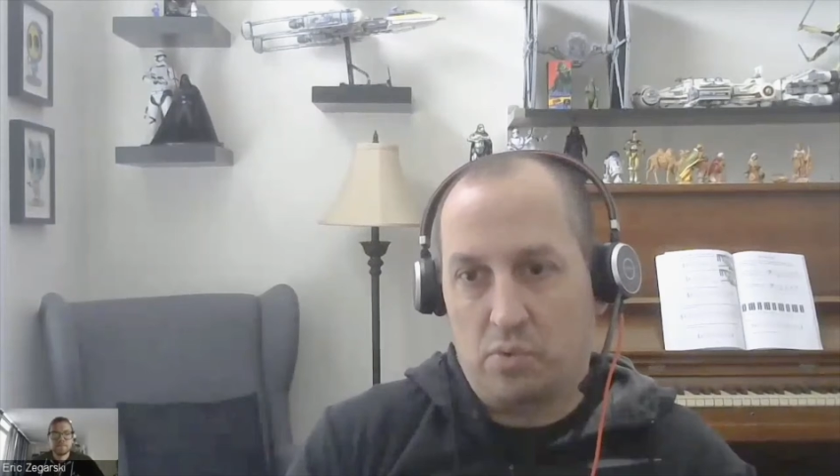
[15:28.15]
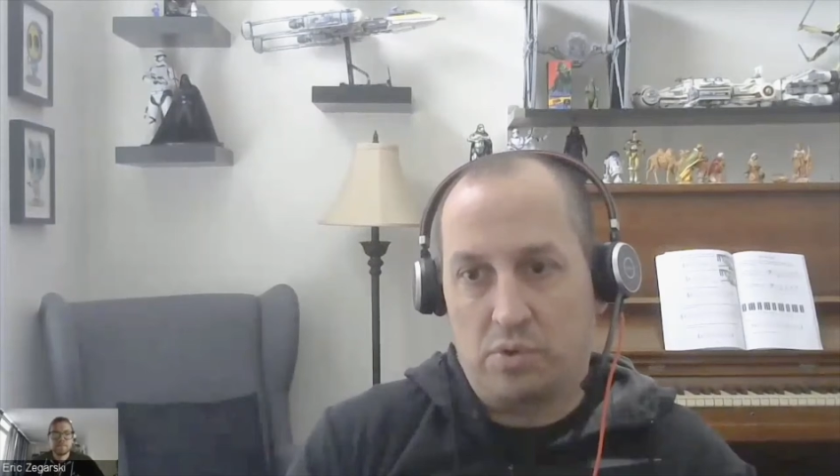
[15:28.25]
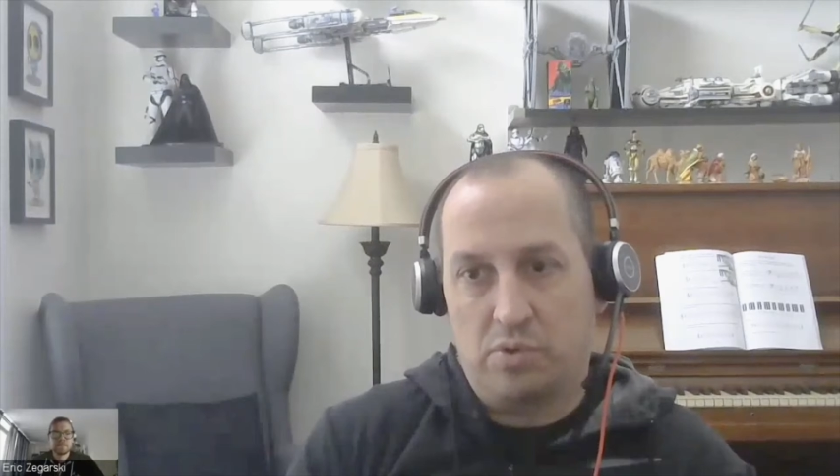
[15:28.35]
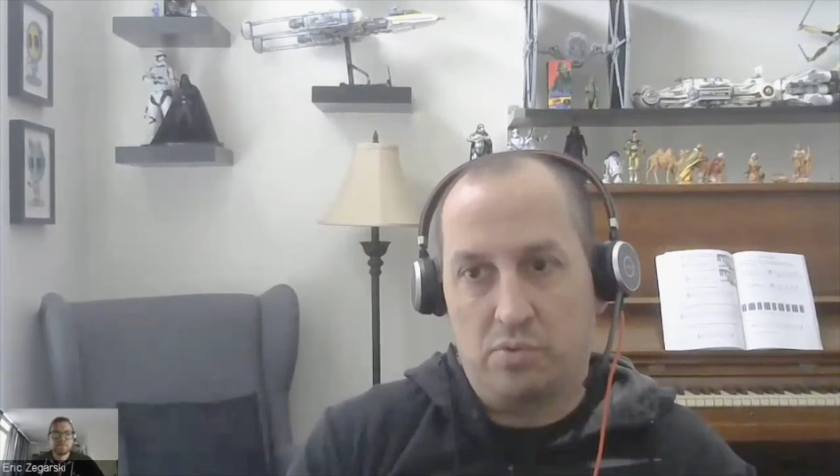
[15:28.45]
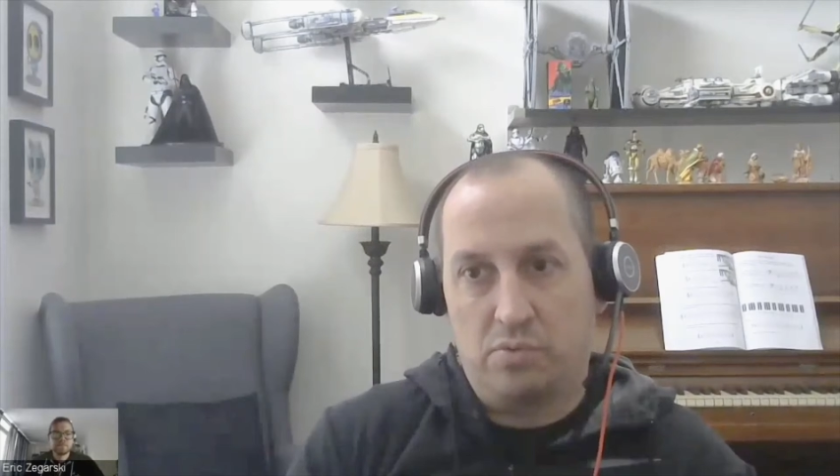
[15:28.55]
or
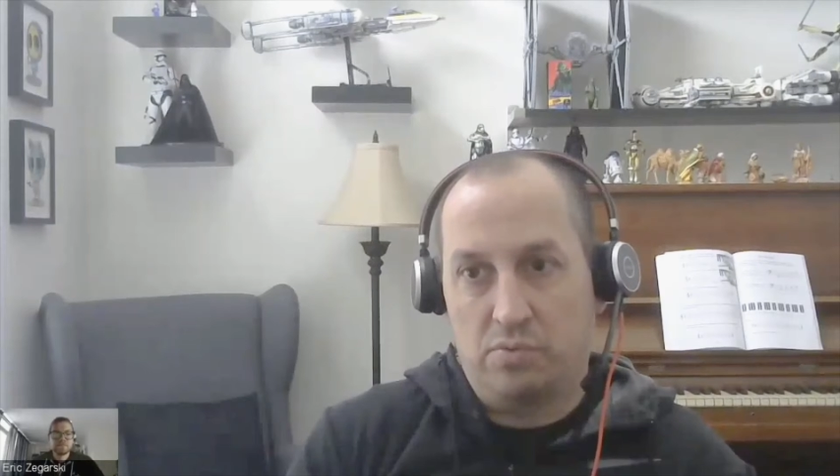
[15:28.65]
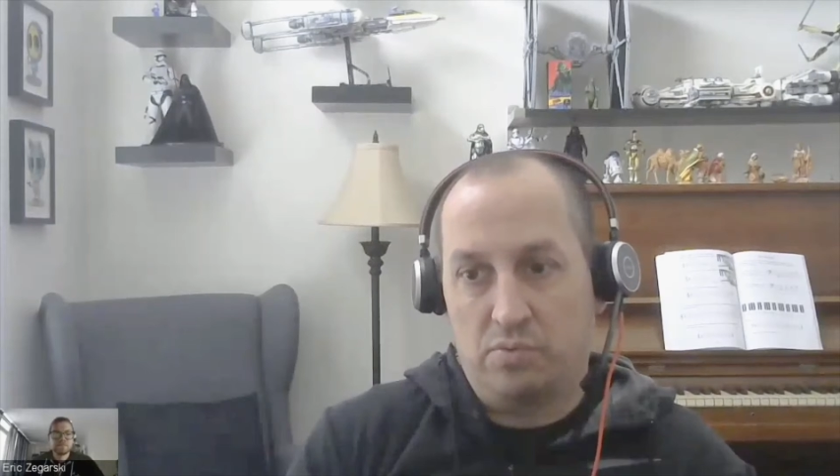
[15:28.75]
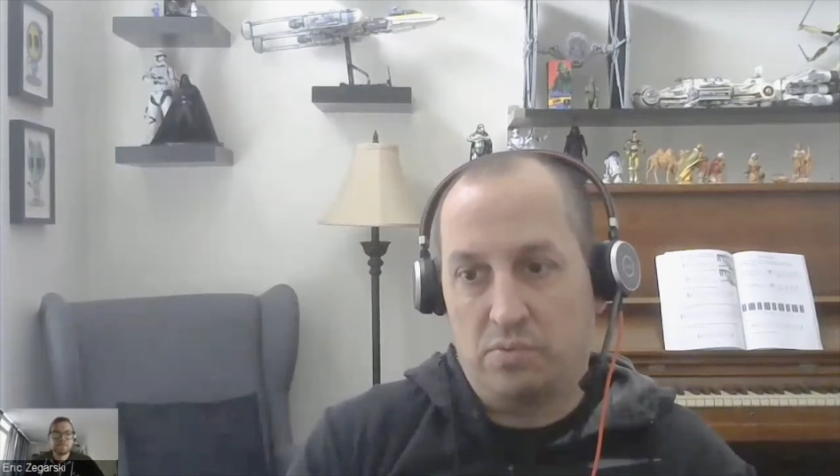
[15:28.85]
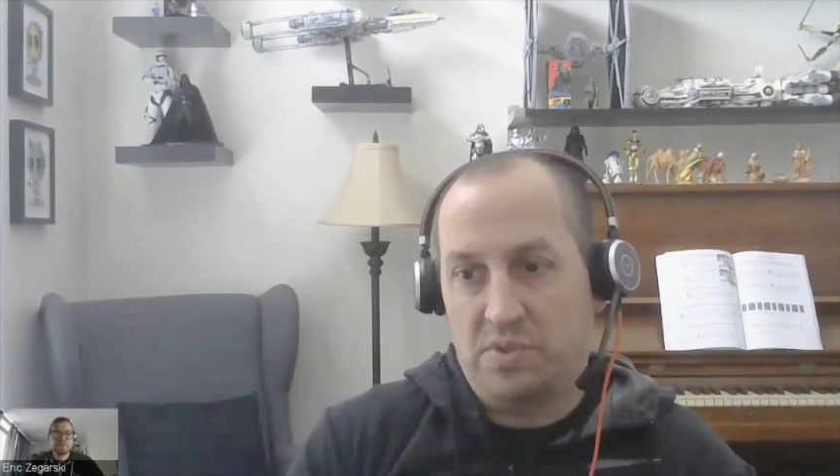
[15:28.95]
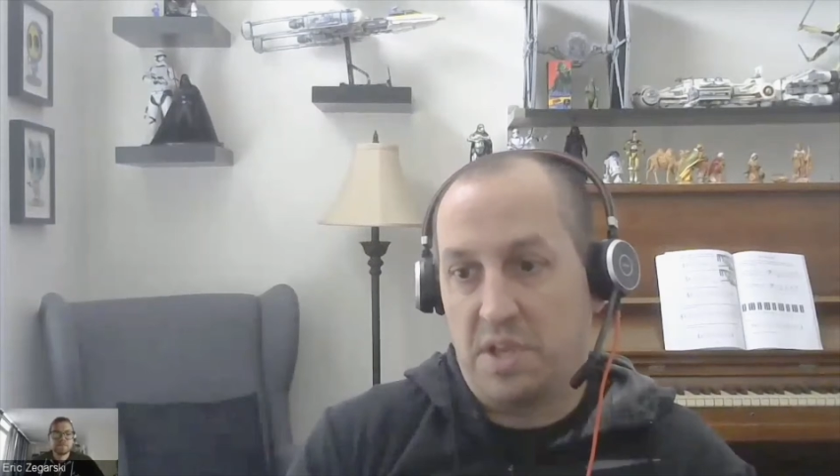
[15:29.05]

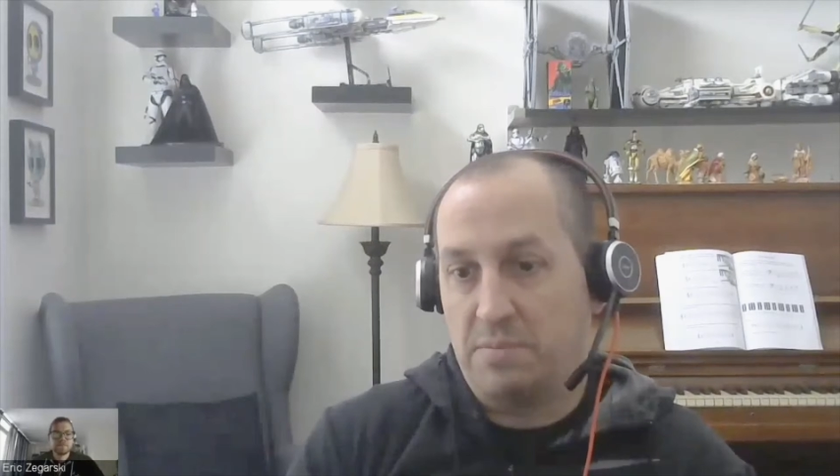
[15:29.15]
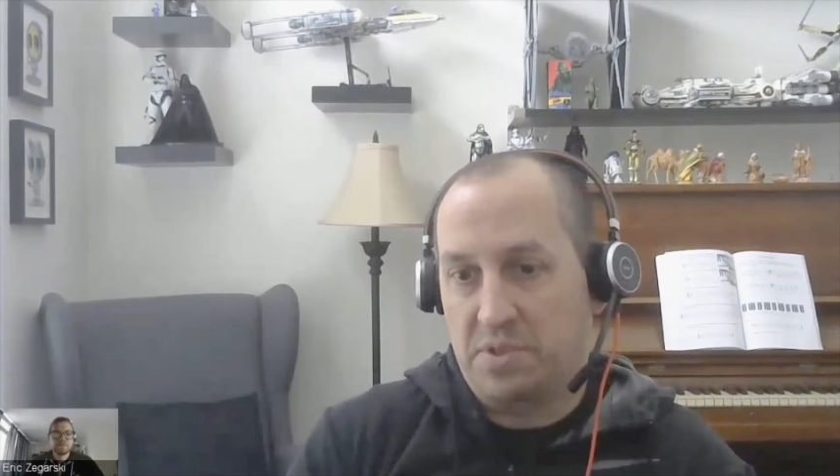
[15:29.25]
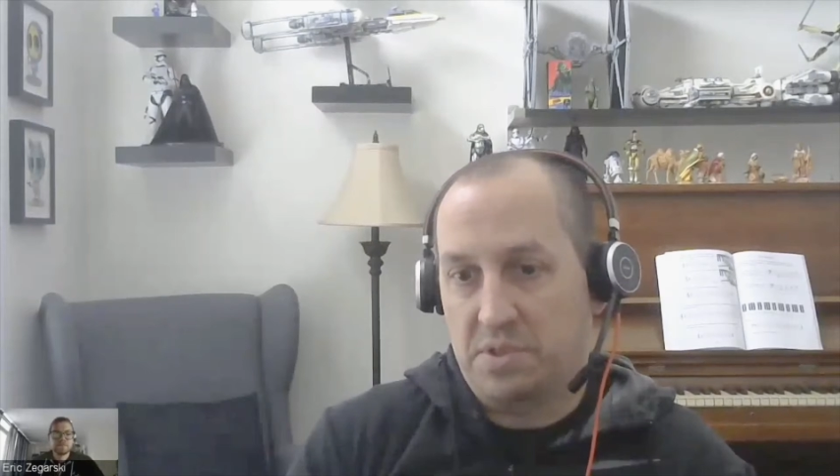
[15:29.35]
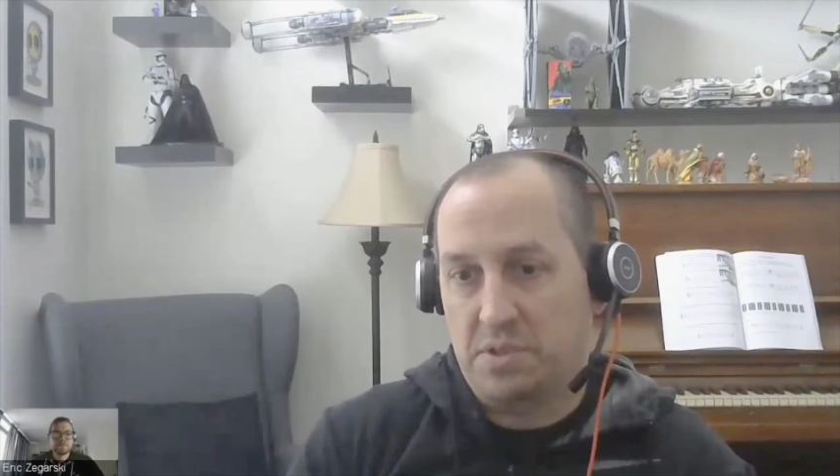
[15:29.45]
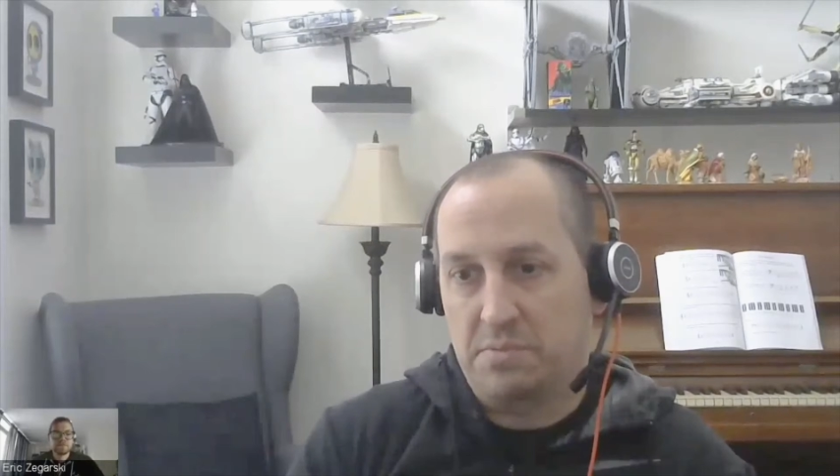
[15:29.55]
two same
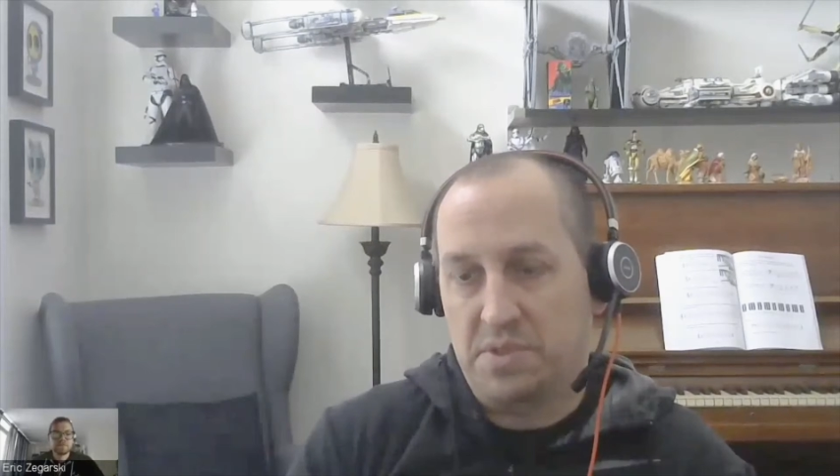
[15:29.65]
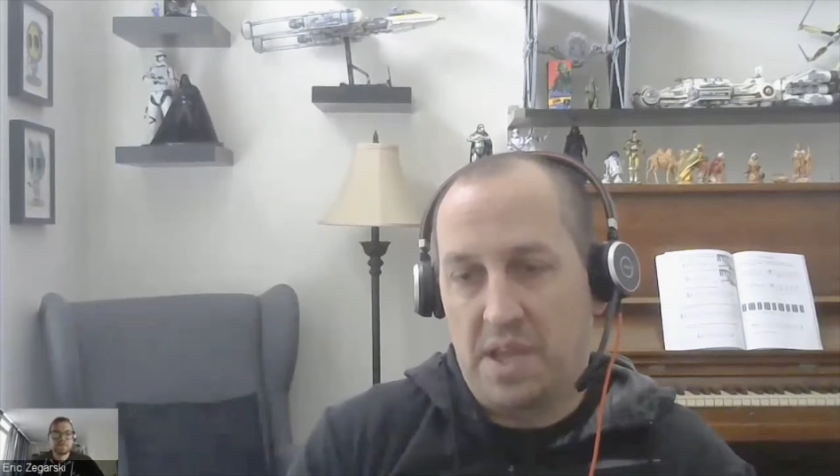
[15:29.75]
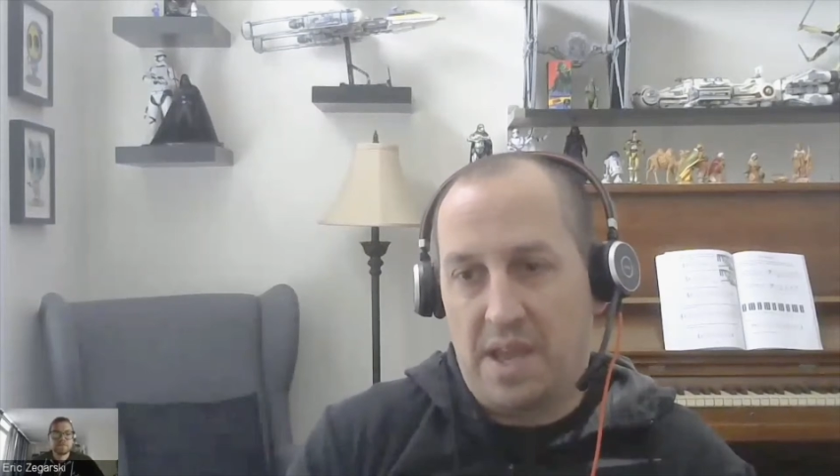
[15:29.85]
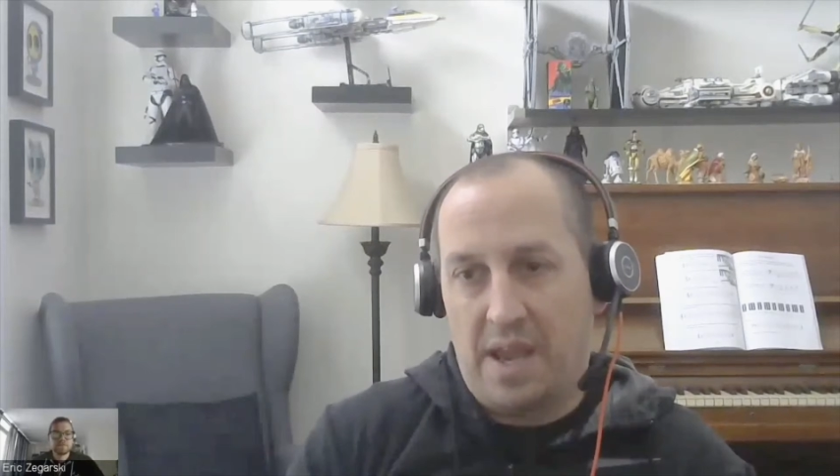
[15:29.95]
systems